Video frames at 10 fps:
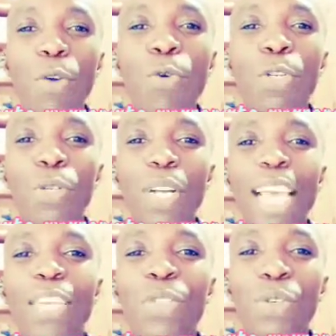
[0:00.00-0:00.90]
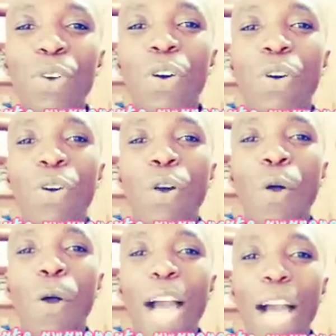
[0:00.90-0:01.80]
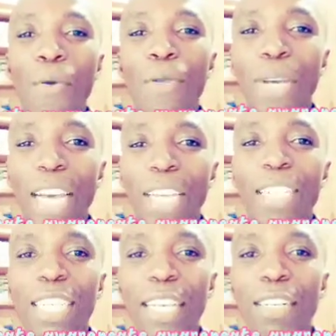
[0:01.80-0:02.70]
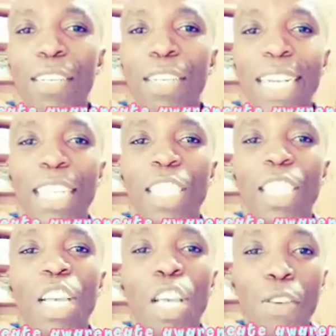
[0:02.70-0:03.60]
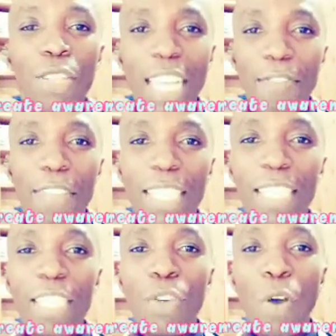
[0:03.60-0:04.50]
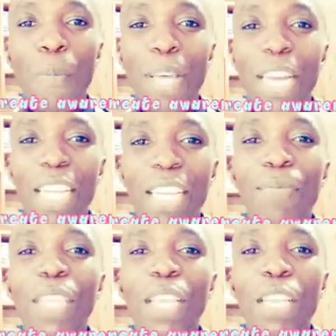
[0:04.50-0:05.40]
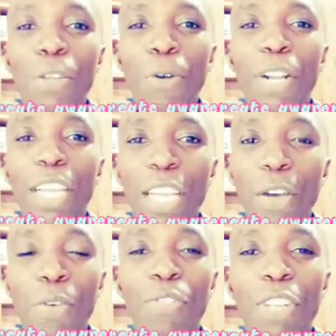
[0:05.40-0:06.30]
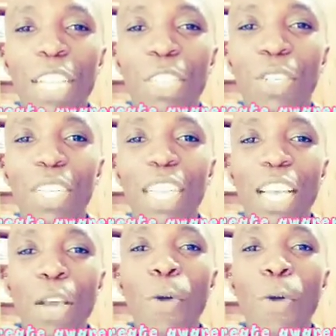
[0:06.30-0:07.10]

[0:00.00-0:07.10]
Would you like to know how you can tell that your cervix is open during ovulation?